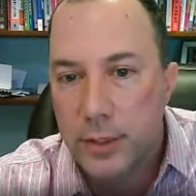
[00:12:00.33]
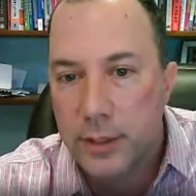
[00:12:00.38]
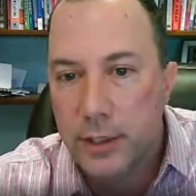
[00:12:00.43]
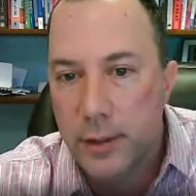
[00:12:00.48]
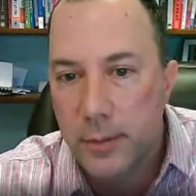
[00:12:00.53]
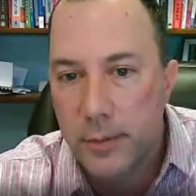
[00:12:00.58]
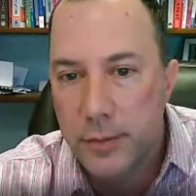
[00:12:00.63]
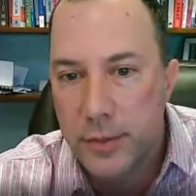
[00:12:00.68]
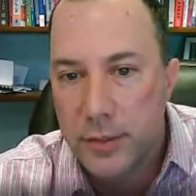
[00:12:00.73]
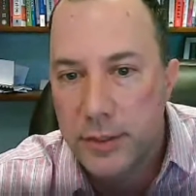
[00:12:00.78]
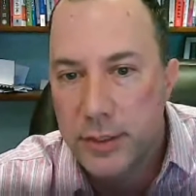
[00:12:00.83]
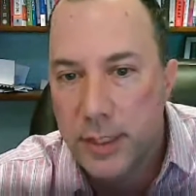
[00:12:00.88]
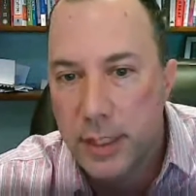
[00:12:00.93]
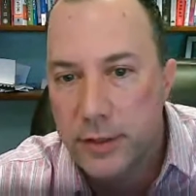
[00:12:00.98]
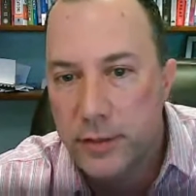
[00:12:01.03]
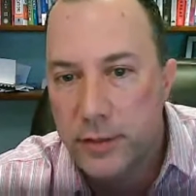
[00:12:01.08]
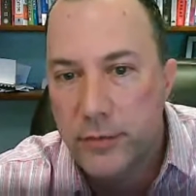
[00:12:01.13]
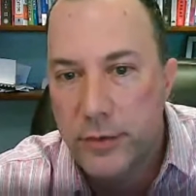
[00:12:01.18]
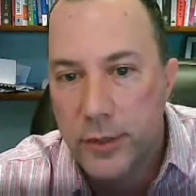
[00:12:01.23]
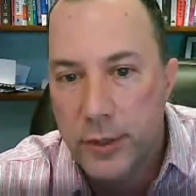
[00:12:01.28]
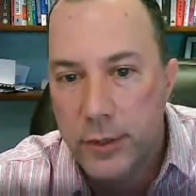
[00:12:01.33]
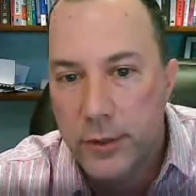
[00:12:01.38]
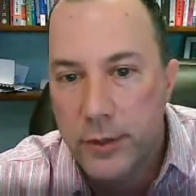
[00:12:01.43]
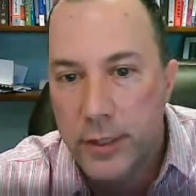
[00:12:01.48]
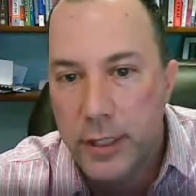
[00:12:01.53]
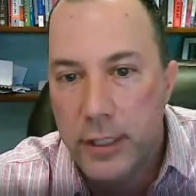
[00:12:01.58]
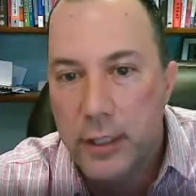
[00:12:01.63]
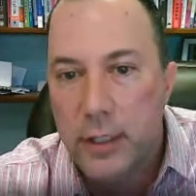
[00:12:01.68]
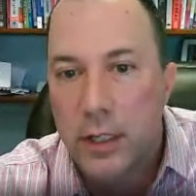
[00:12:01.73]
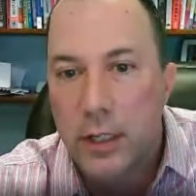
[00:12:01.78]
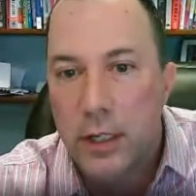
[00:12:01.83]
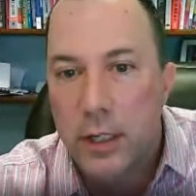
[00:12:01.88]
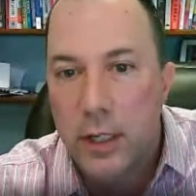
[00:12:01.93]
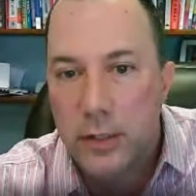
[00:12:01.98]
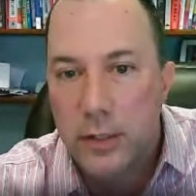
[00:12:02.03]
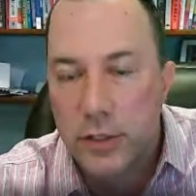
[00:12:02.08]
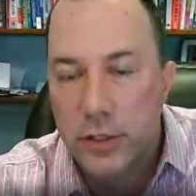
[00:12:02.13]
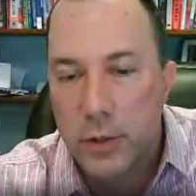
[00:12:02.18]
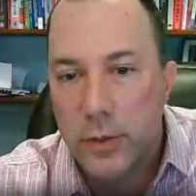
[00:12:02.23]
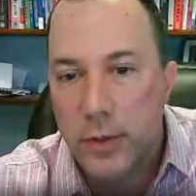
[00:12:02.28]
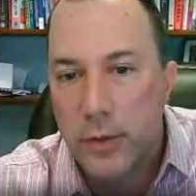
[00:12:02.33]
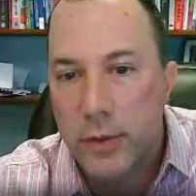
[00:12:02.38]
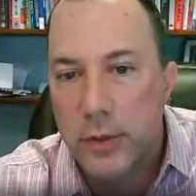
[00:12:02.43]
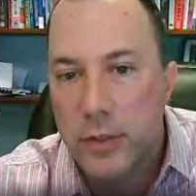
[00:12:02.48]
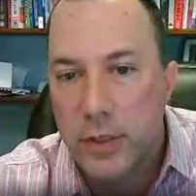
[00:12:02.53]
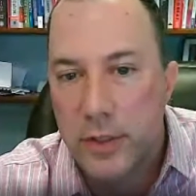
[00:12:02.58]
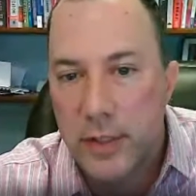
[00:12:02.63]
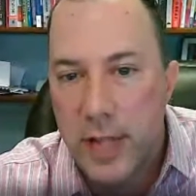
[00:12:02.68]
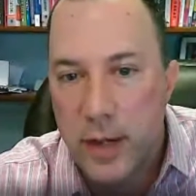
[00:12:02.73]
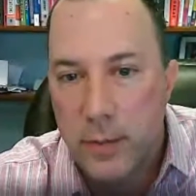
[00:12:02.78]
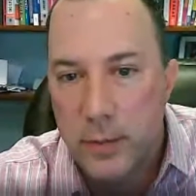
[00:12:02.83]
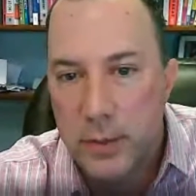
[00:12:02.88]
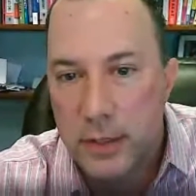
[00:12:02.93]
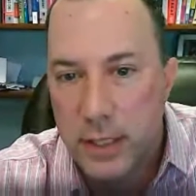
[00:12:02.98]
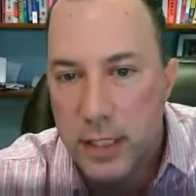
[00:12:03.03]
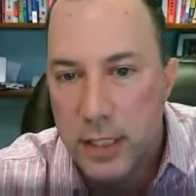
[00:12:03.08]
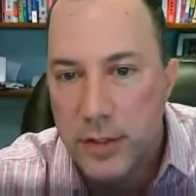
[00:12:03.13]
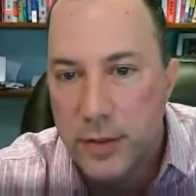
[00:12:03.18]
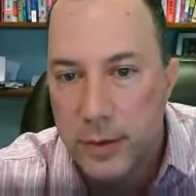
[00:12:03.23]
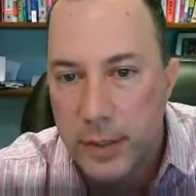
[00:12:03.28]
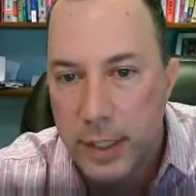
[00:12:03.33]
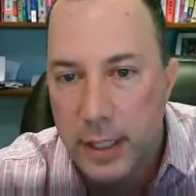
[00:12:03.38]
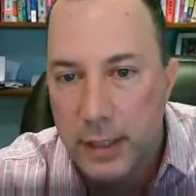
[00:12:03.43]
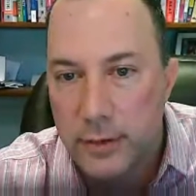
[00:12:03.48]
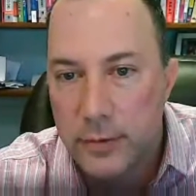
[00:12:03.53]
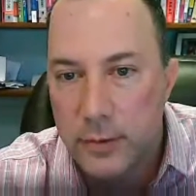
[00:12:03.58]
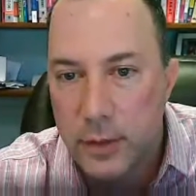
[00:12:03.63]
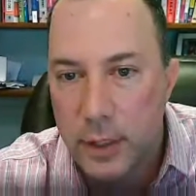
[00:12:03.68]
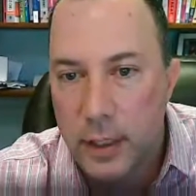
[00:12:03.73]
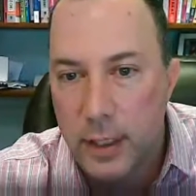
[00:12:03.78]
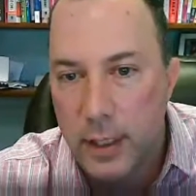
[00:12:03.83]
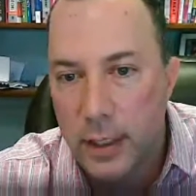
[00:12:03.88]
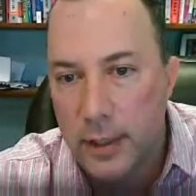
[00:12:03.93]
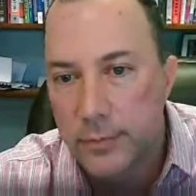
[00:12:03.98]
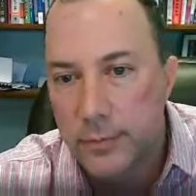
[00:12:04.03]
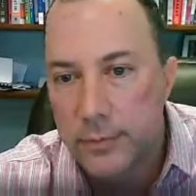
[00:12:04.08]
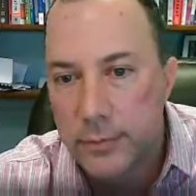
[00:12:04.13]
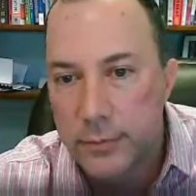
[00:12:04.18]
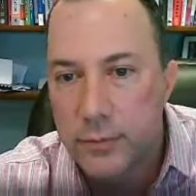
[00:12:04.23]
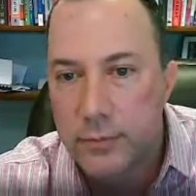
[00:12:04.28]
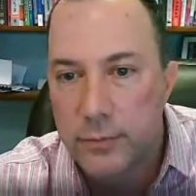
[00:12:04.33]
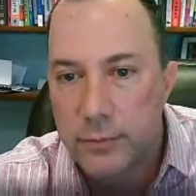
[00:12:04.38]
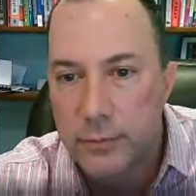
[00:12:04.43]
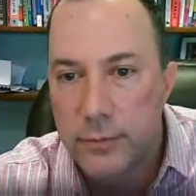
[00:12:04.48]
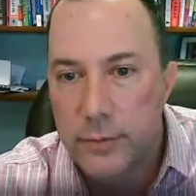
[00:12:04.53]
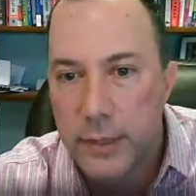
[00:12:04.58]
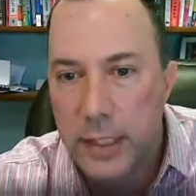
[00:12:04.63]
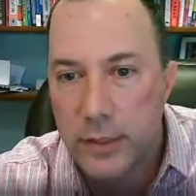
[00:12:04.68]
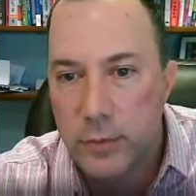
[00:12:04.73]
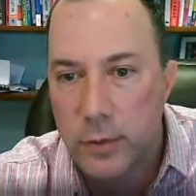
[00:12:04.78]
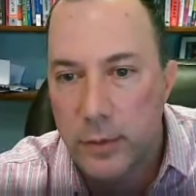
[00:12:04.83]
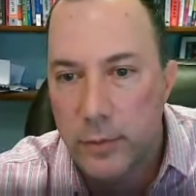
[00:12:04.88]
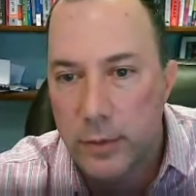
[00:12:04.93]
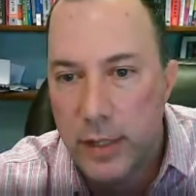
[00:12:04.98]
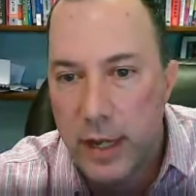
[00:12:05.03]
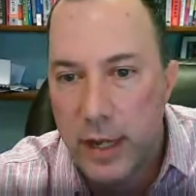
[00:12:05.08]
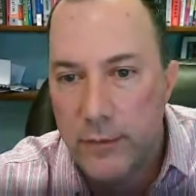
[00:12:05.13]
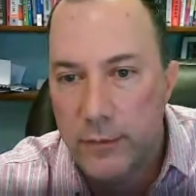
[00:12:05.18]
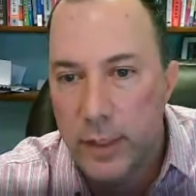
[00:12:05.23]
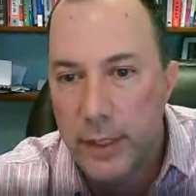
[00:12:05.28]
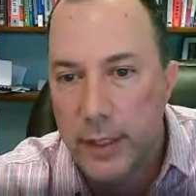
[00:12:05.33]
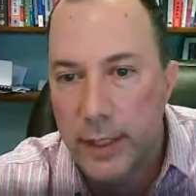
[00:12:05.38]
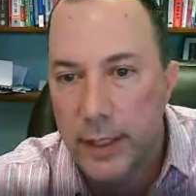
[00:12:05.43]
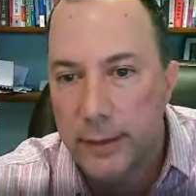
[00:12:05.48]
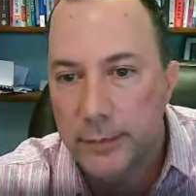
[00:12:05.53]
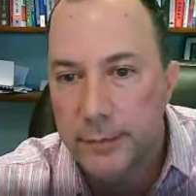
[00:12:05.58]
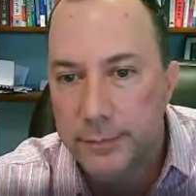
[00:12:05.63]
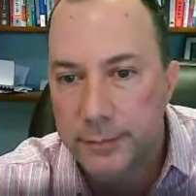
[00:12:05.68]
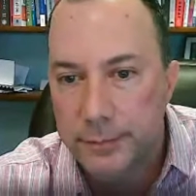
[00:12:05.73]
It comes in sets of 30. So we're using that with the Ethernet. That's what we have right now.